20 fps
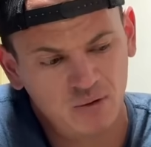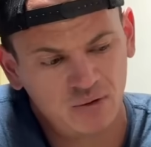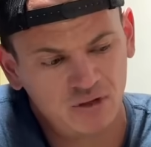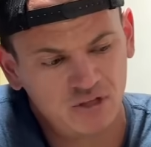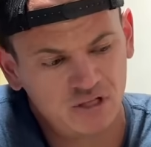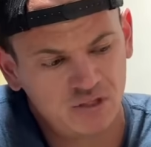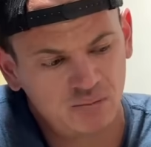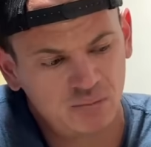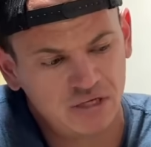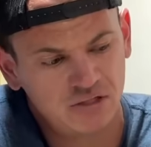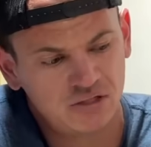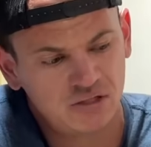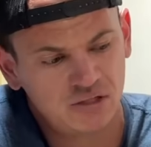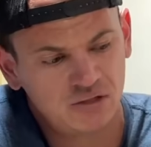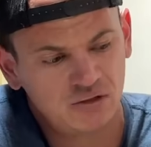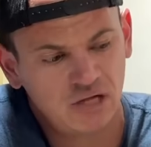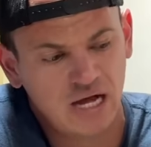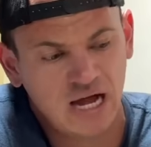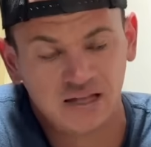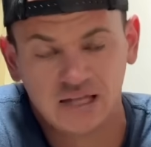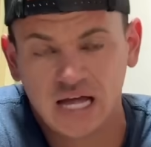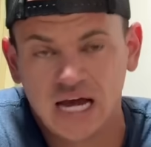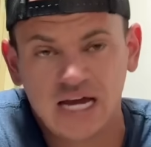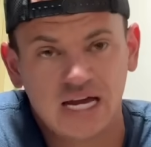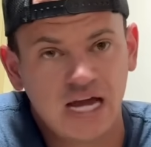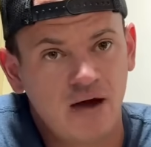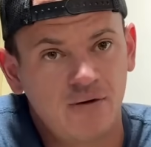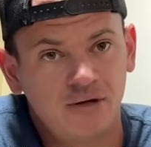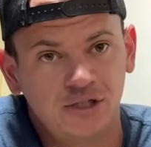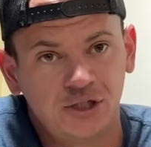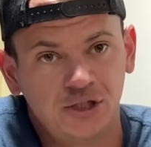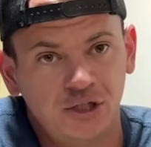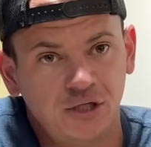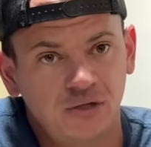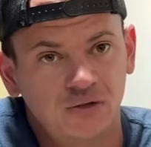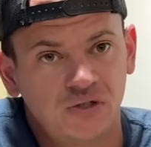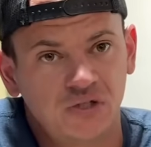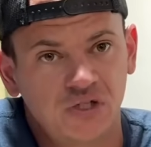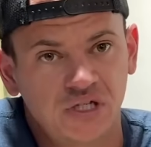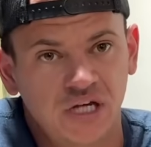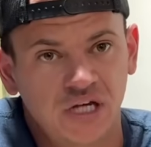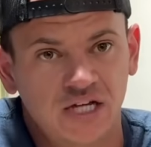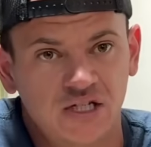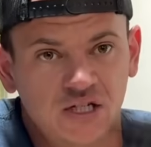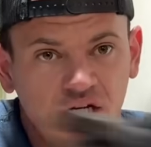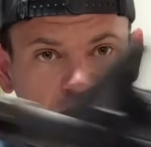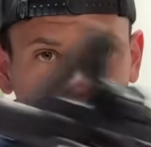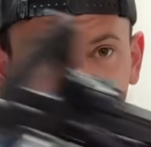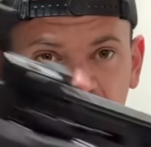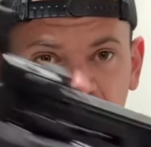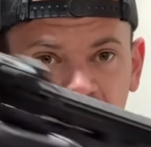with this pistol. I like how it shoots. It's a good